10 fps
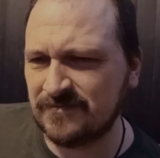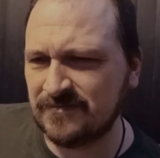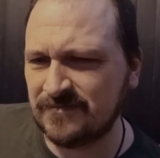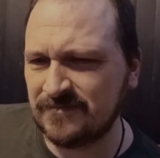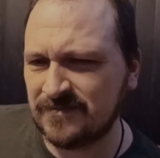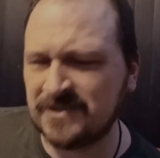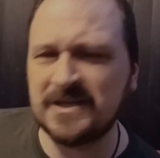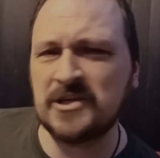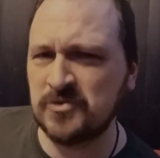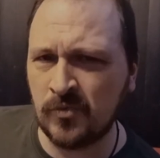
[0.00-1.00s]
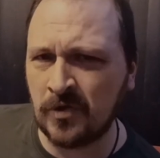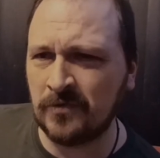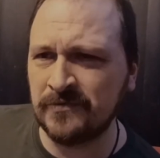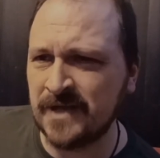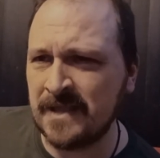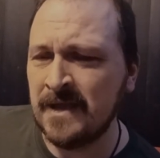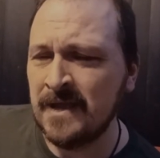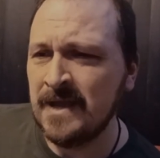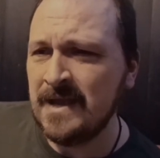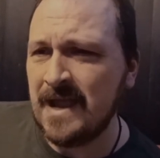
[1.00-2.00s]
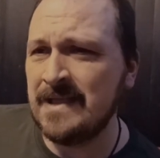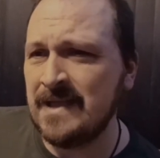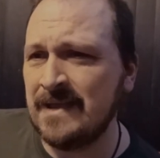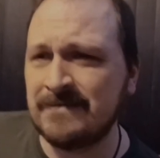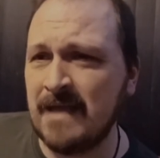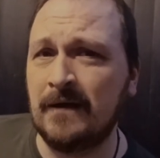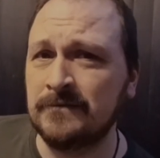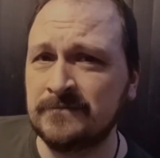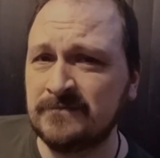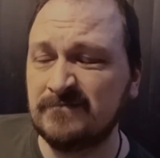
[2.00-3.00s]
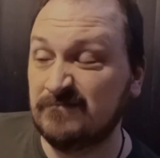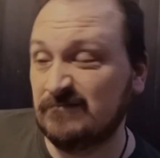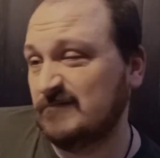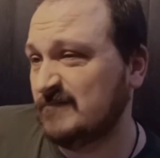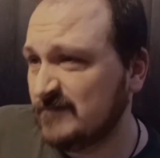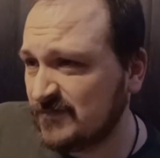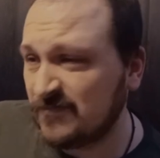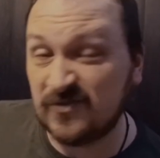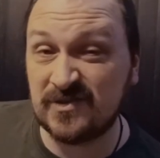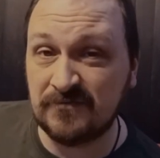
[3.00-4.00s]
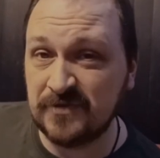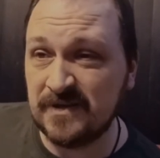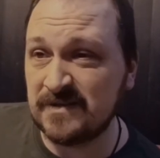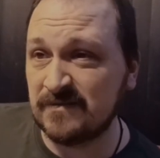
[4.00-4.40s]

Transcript: sexual content edited down for some reason.